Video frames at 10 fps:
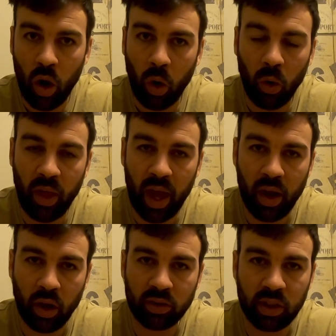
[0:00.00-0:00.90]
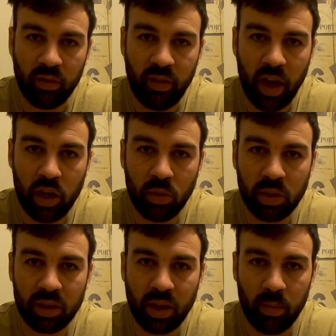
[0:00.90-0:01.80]
Or then on some
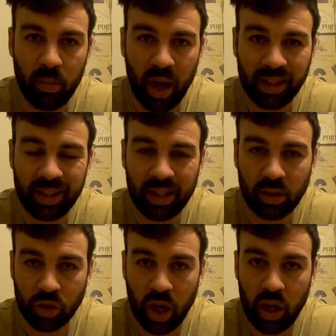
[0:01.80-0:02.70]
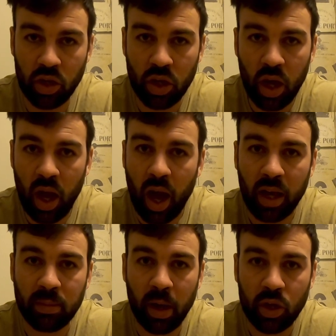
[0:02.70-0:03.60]
venues, a subtle change,
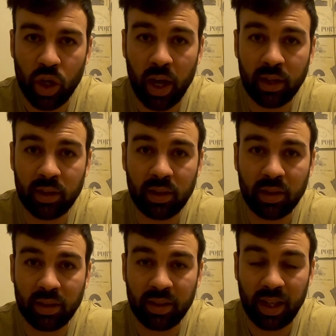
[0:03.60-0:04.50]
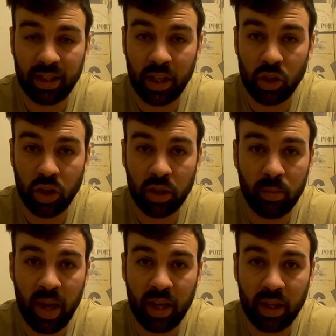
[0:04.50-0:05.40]
as much as 6 inches,
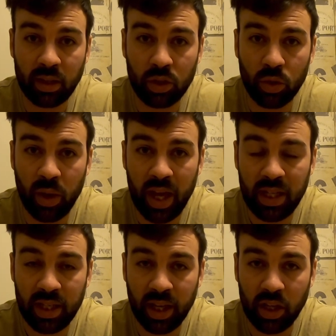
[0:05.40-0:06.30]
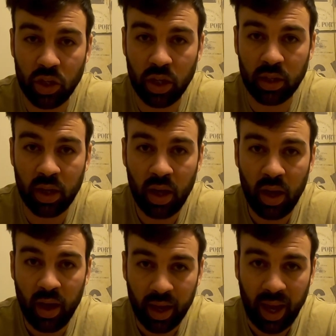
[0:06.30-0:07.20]
making a snood 18 inches,
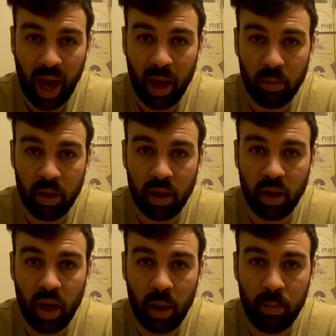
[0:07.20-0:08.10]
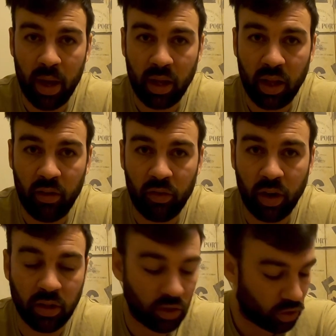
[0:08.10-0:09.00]
can be a big difference.